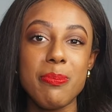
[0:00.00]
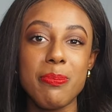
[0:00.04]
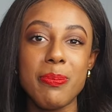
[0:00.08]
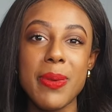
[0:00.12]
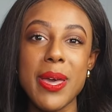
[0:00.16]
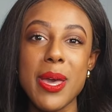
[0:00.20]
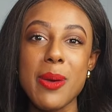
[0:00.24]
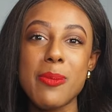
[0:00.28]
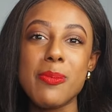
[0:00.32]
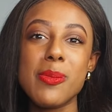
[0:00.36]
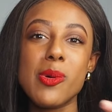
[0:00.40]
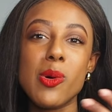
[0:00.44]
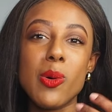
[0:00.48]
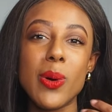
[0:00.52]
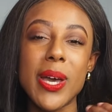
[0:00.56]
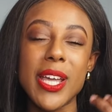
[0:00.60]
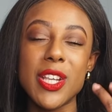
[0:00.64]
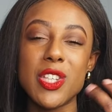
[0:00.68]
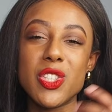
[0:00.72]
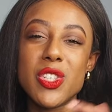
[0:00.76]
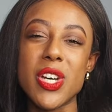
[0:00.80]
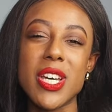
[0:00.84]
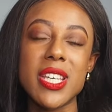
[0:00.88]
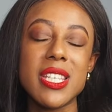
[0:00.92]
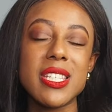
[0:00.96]
bit more
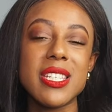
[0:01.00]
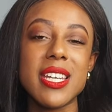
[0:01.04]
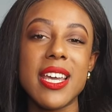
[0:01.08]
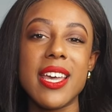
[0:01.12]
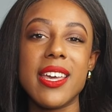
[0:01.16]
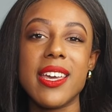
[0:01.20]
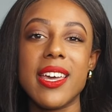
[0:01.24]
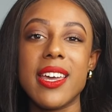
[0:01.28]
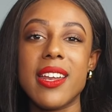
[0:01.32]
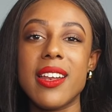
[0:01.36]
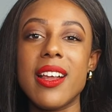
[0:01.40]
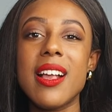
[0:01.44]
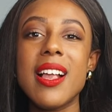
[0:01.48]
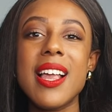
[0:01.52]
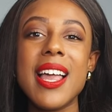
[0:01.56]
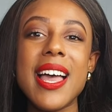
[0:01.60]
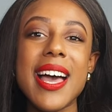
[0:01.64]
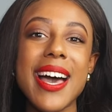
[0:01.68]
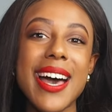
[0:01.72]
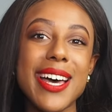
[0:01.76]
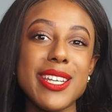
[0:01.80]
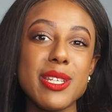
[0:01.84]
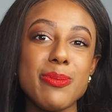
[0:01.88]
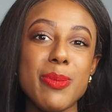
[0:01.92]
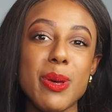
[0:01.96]
interesting and
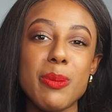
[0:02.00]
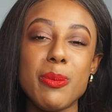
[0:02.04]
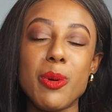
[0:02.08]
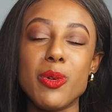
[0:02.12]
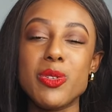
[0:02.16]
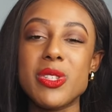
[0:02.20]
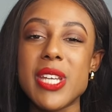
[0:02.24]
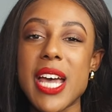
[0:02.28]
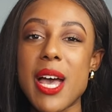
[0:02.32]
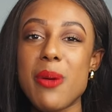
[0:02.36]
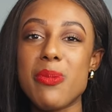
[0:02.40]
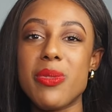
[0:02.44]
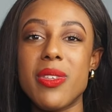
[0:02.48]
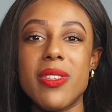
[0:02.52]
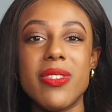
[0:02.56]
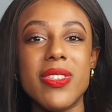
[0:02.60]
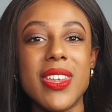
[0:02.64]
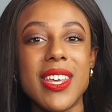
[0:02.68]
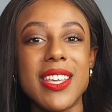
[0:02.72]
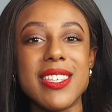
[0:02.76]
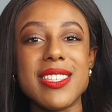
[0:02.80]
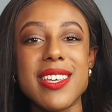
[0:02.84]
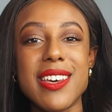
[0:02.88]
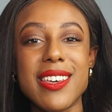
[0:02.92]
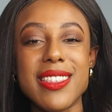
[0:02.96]
add a bit more depth and
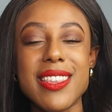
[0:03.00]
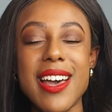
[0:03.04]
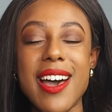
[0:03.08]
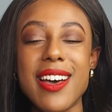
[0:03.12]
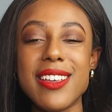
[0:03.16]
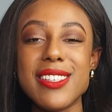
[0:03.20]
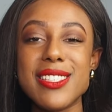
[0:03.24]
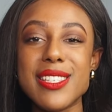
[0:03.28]
things like that.